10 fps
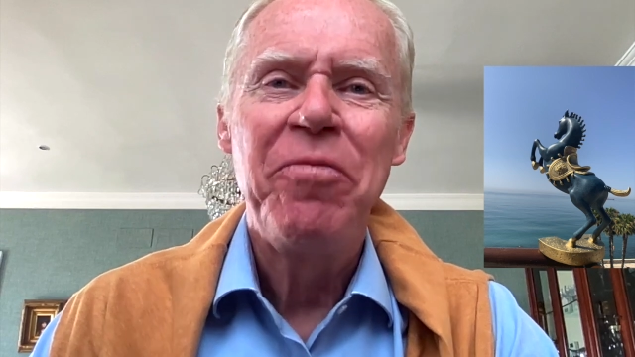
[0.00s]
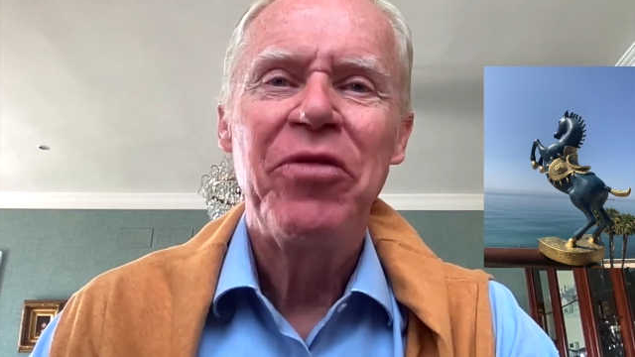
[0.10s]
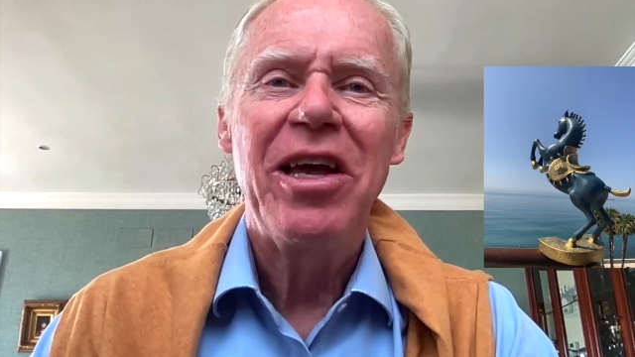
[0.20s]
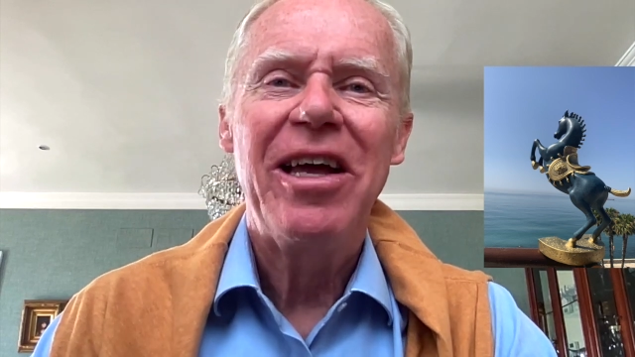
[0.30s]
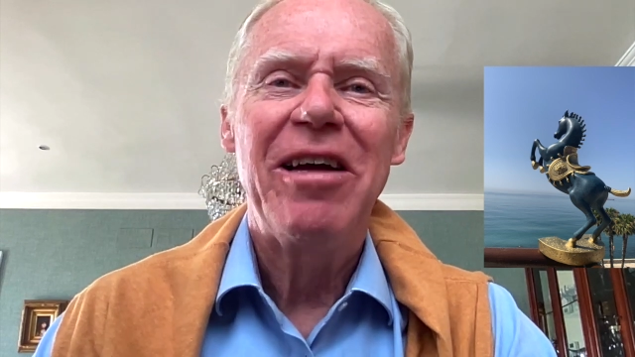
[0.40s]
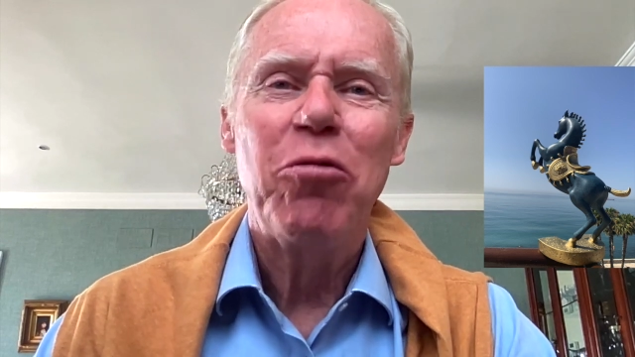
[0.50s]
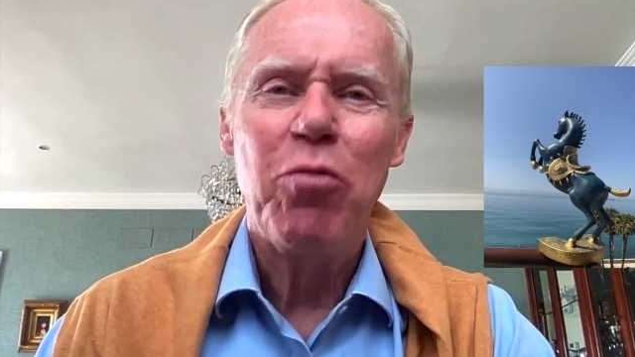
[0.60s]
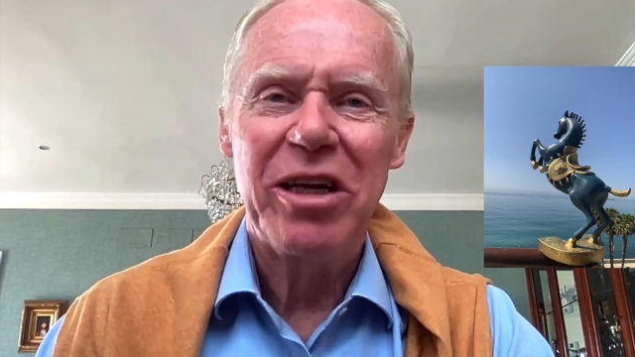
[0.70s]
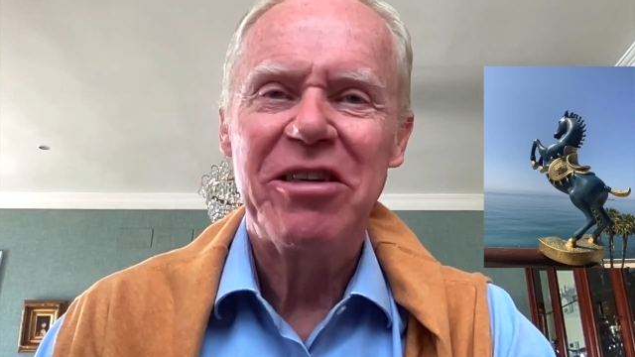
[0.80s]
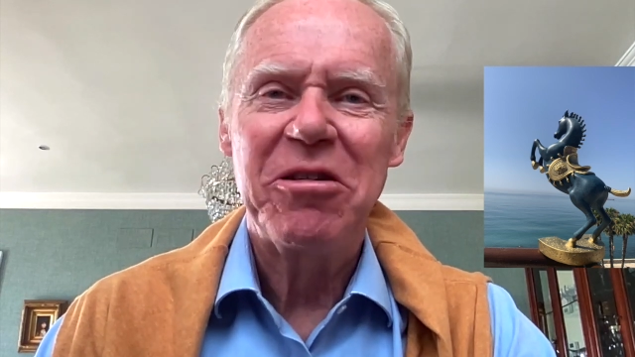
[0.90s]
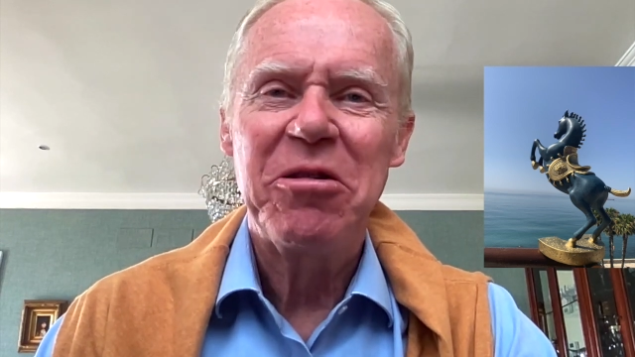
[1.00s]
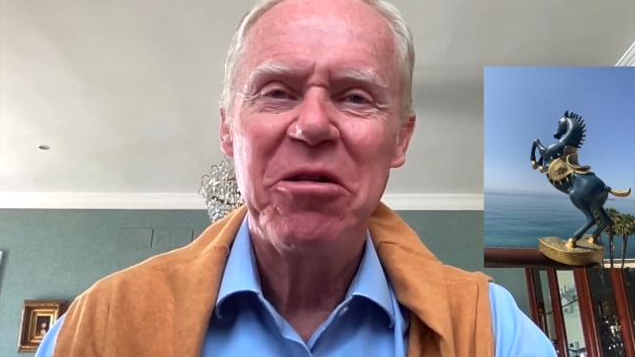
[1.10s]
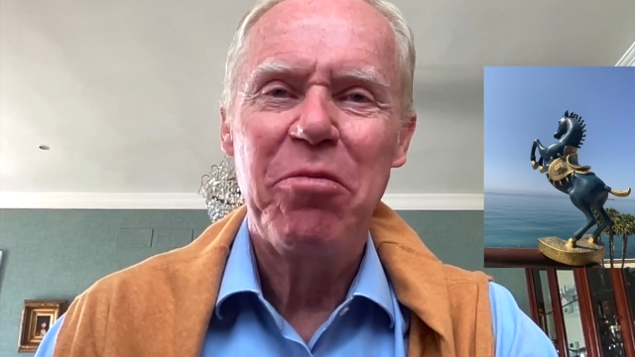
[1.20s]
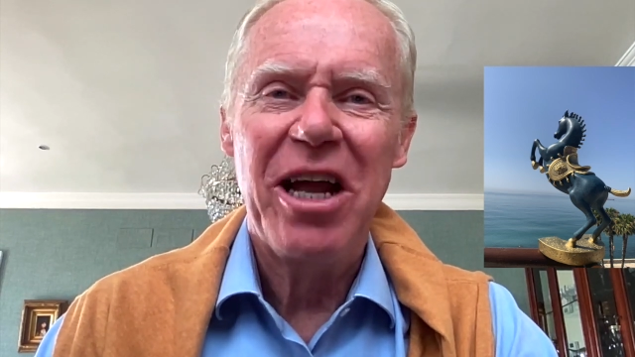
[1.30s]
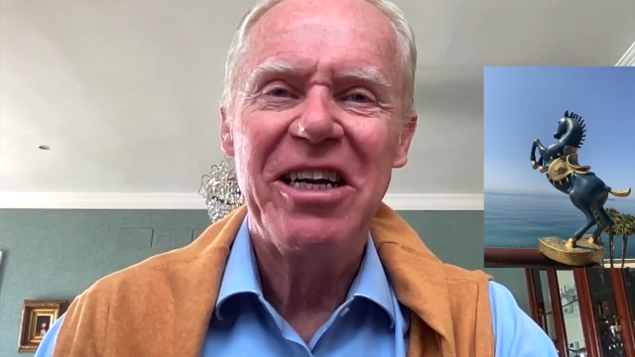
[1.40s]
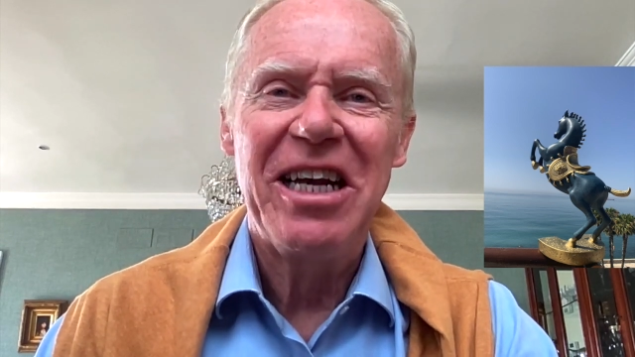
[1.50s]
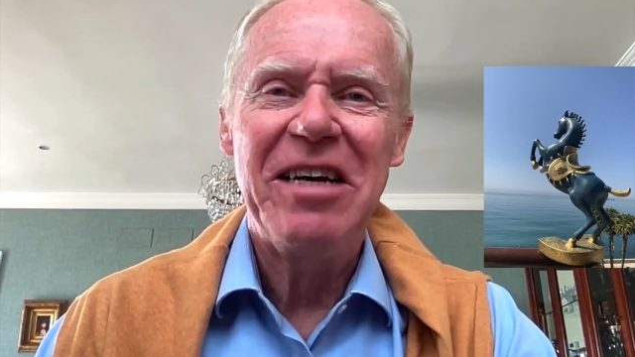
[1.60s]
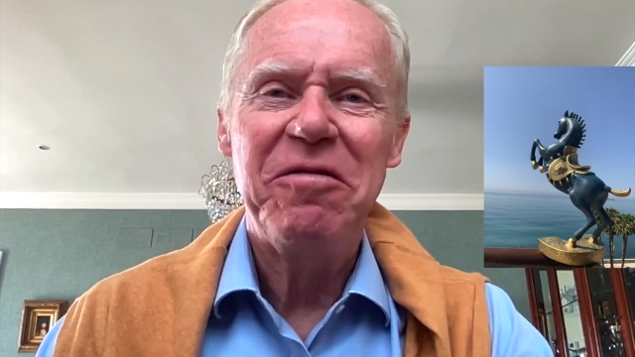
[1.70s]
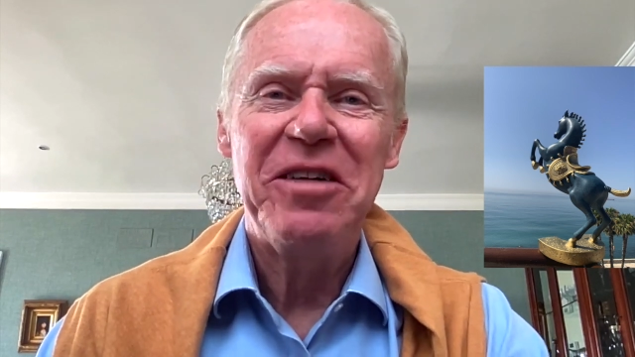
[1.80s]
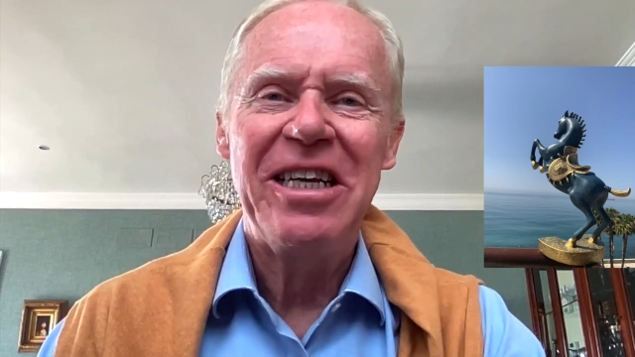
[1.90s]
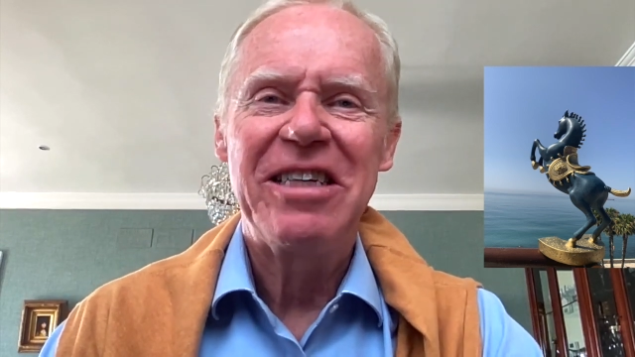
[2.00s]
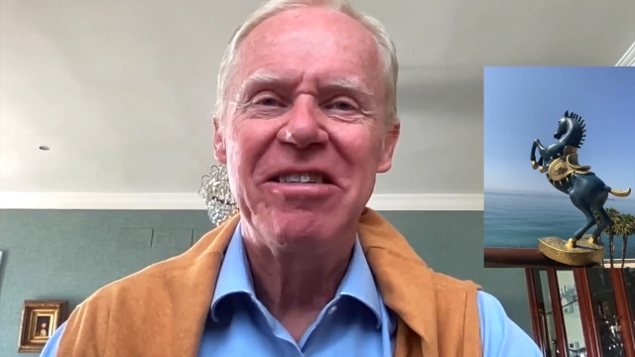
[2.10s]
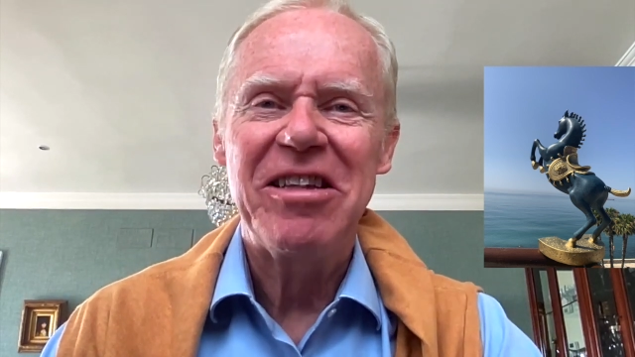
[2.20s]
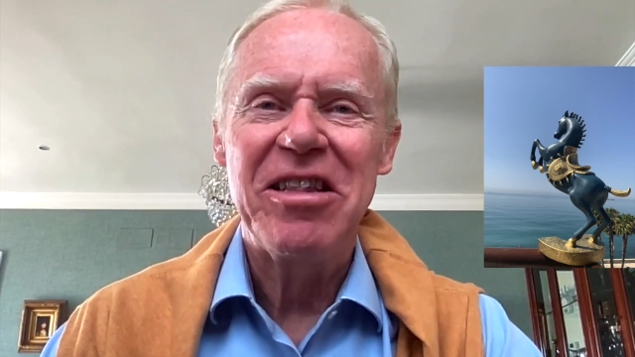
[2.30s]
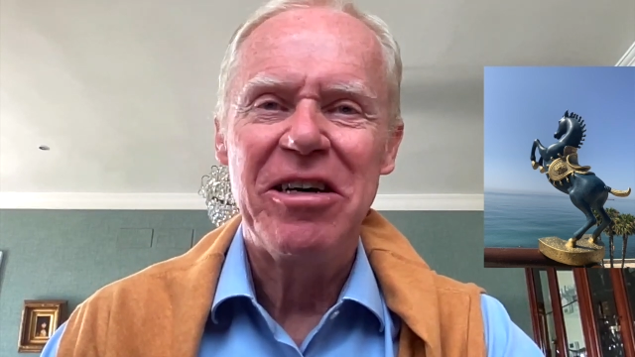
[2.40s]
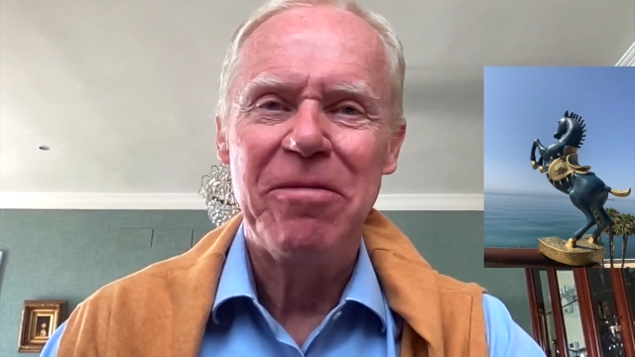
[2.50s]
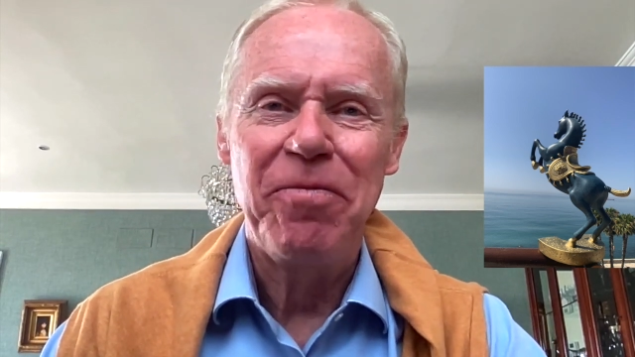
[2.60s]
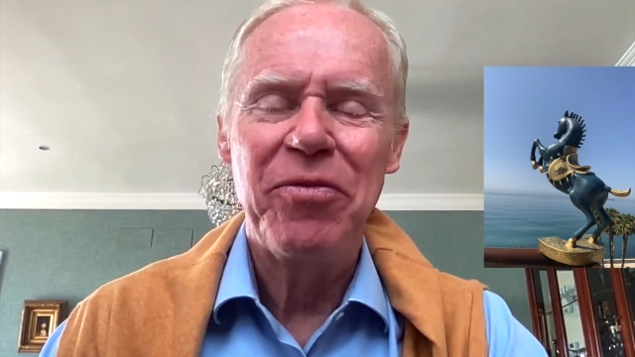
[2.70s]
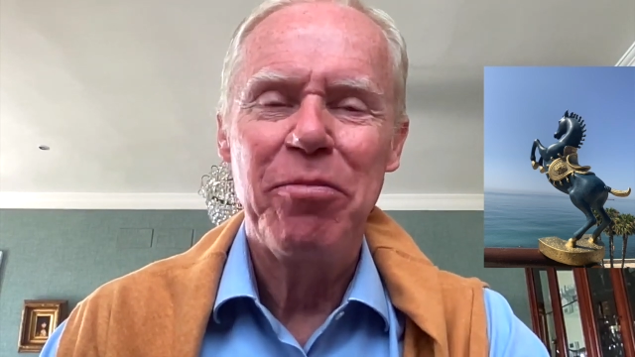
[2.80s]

But the blood life and the